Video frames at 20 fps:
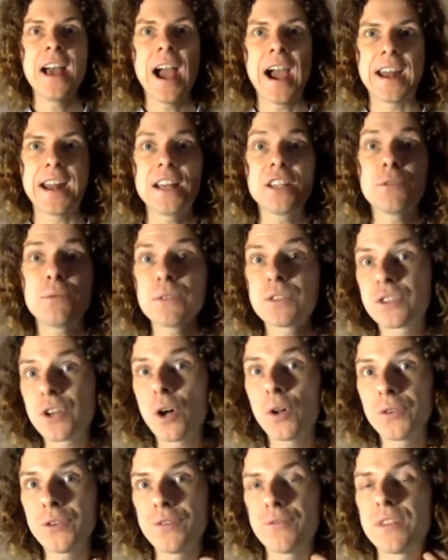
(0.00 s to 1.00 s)
And as a
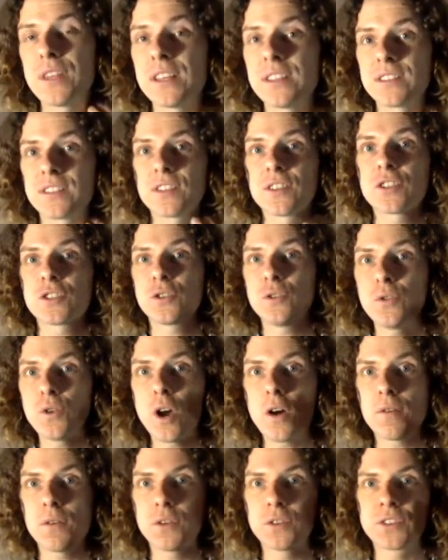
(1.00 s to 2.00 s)
result of this, the two
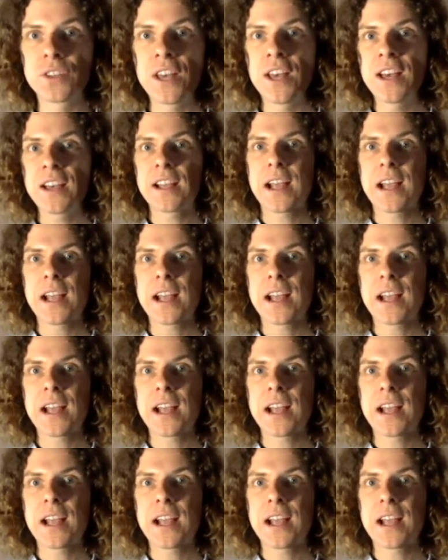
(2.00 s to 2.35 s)
novels